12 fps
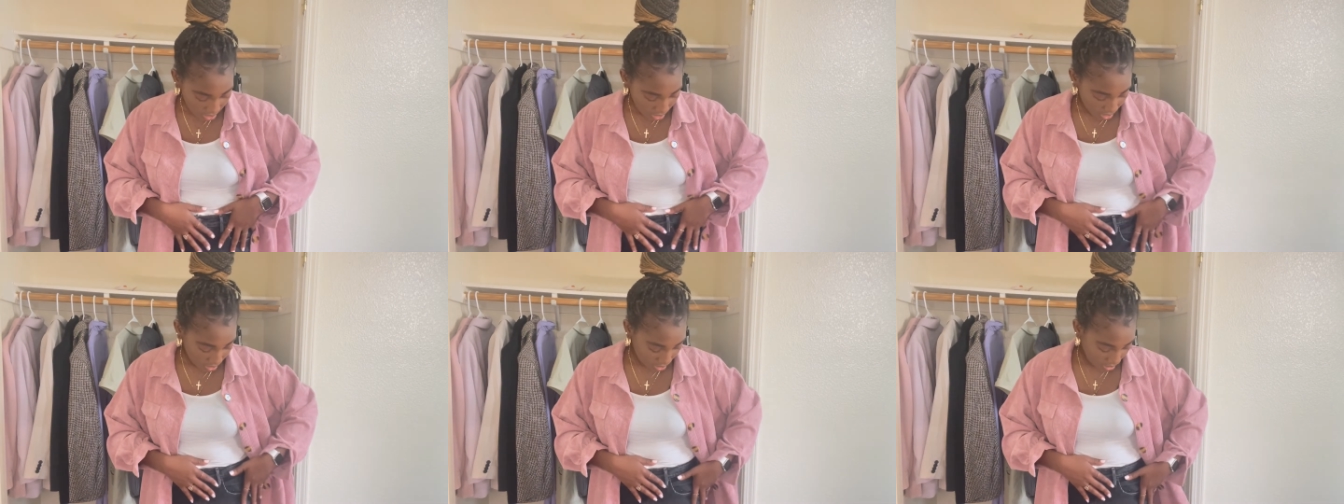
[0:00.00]

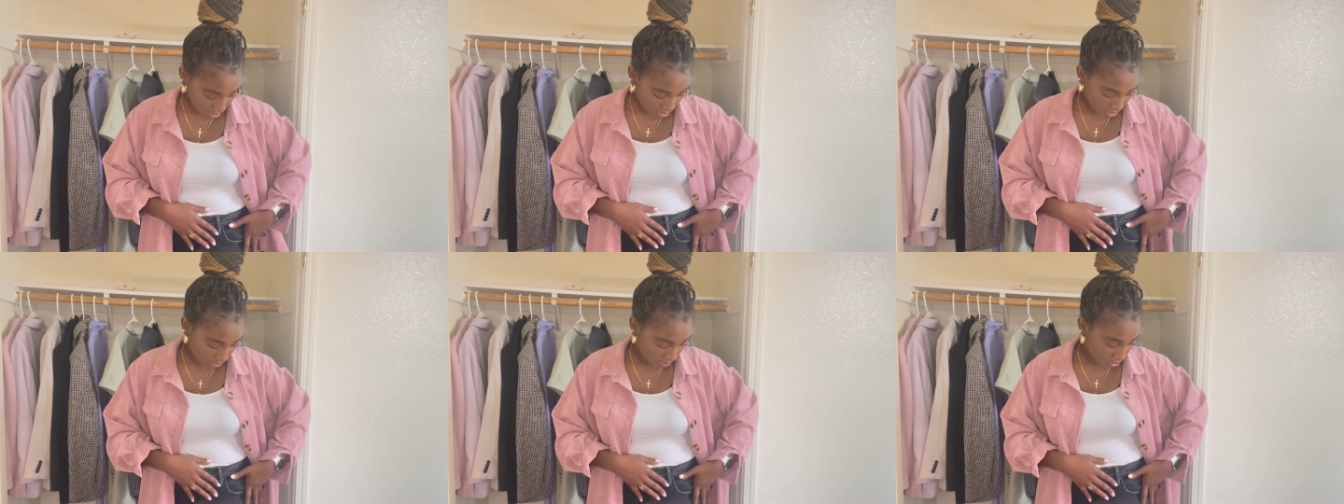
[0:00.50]
and then
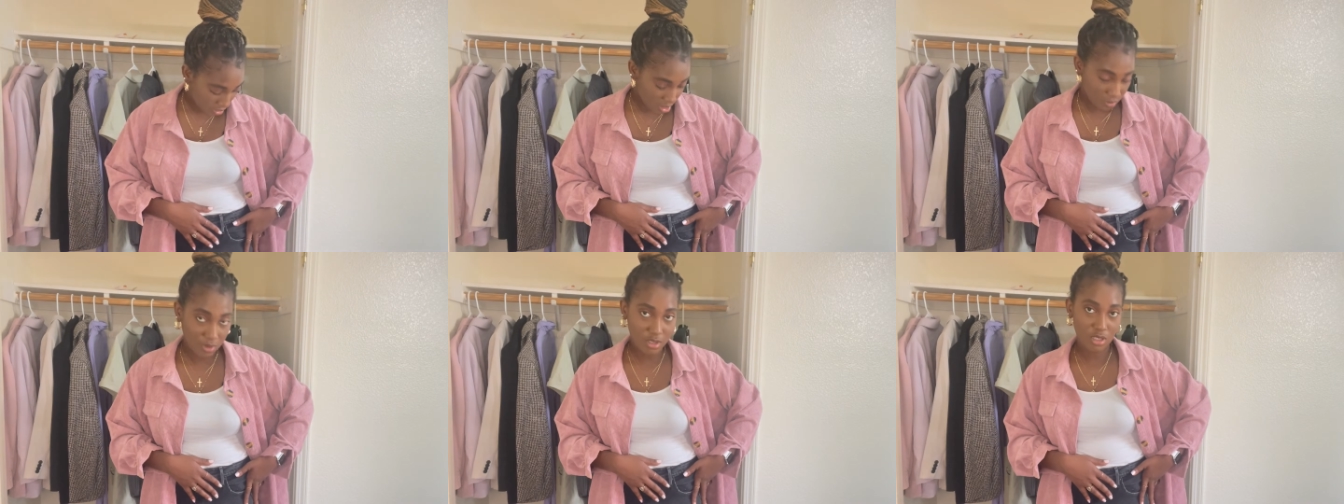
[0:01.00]
I put it on
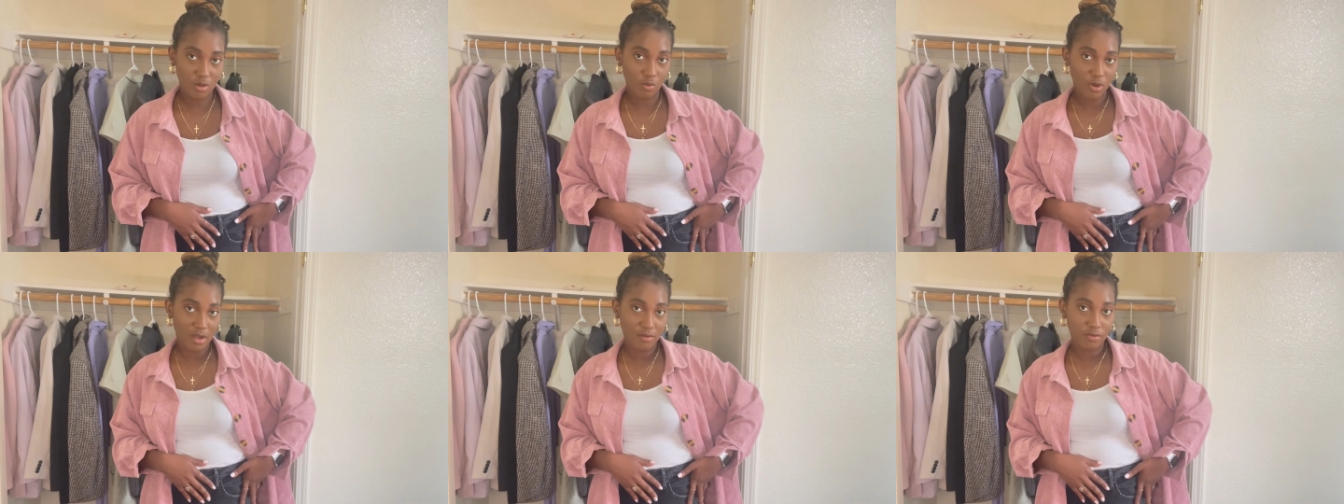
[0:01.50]
with some
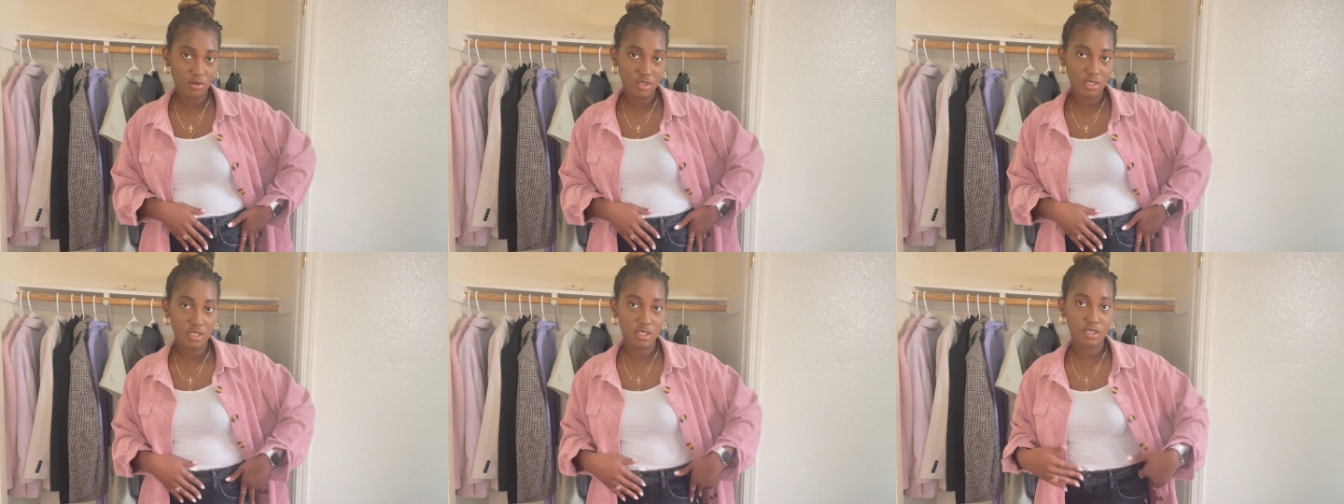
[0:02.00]
white
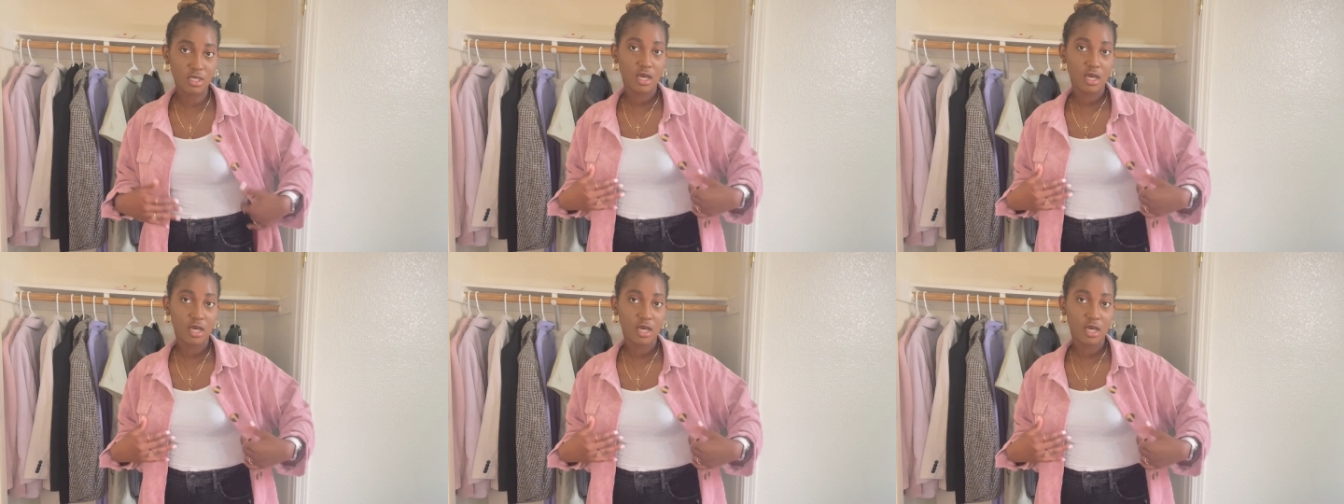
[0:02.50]
forces.